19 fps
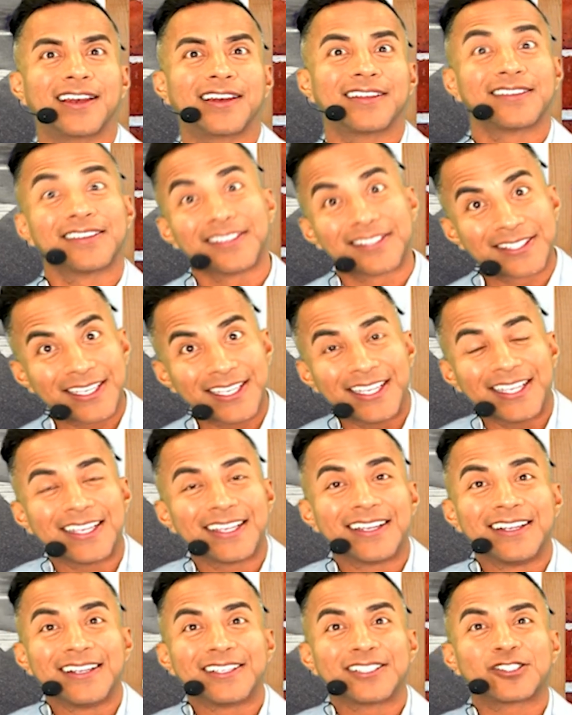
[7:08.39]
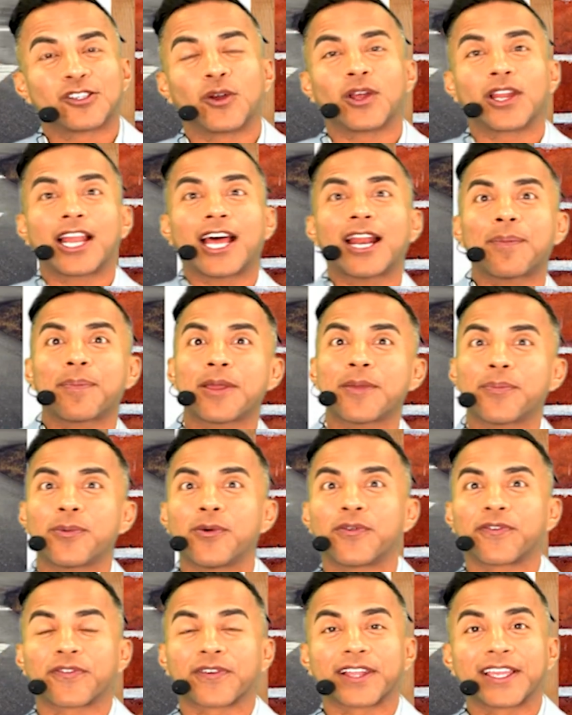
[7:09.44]
You see? So a lot of people
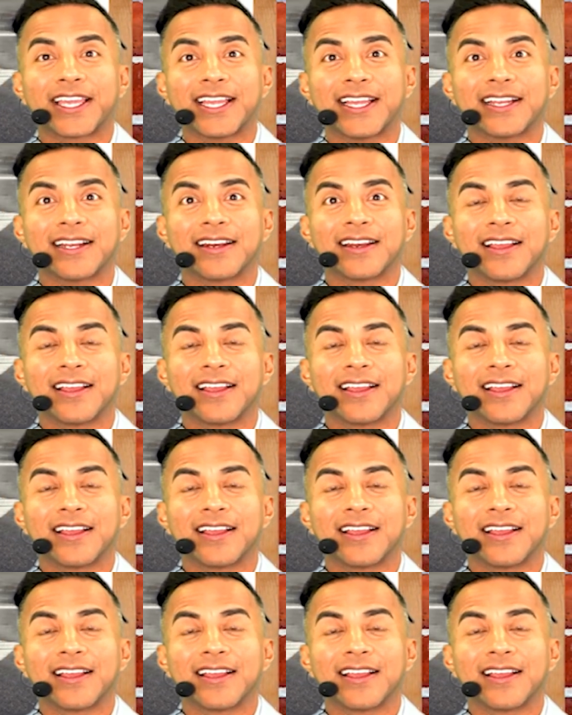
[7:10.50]
forget.